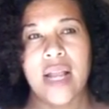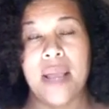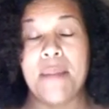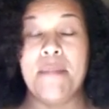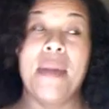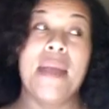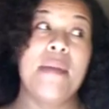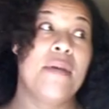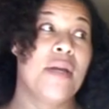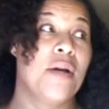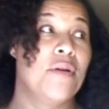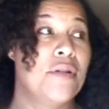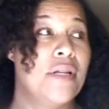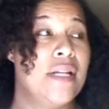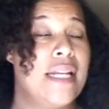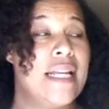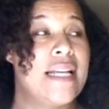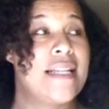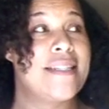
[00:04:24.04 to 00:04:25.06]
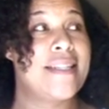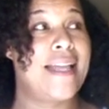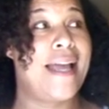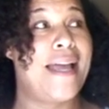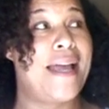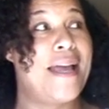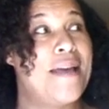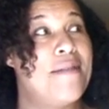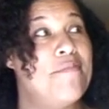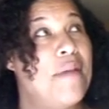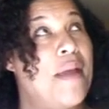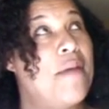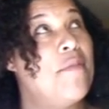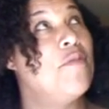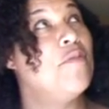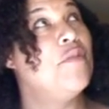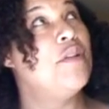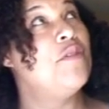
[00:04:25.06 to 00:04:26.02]
And maybe on the next side.
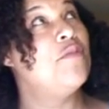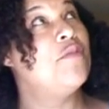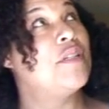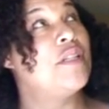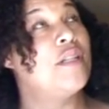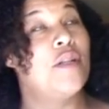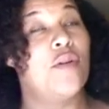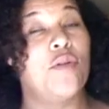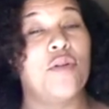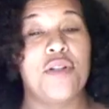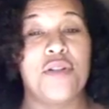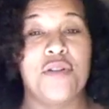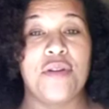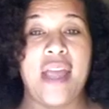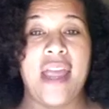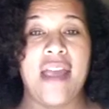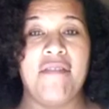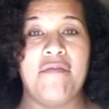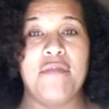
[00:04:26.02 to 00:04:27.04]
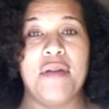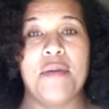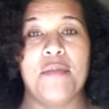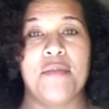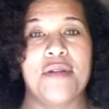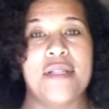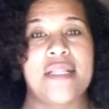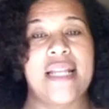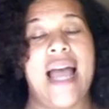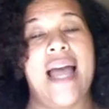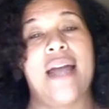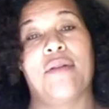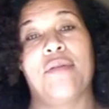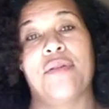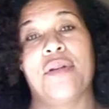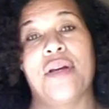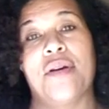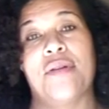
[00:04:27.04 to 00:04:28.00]
Maybe when you're with the Lord, you'll have memories. I
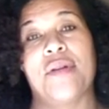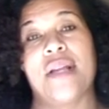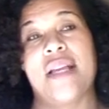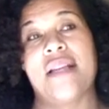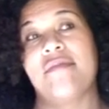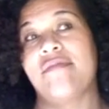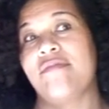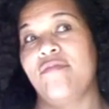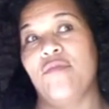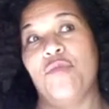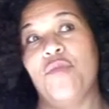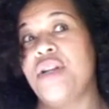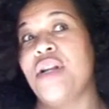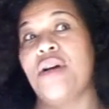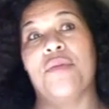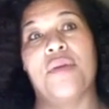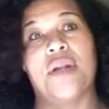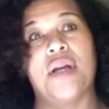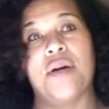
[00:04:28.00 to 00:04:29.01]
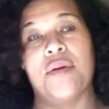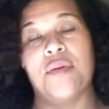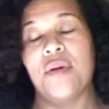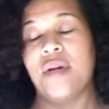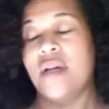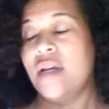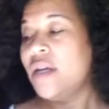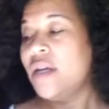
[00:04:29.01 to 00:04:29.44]
don't know. That we don't know.